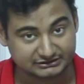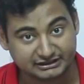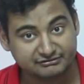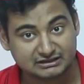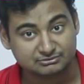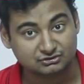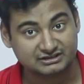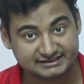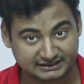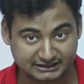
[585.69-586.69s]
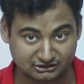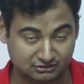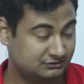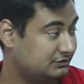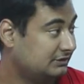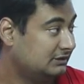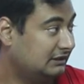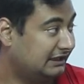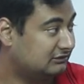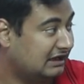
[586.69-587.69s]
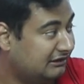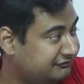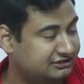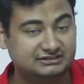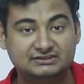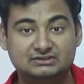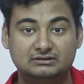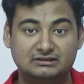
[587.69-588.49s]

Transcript: then we come to the second launch like after this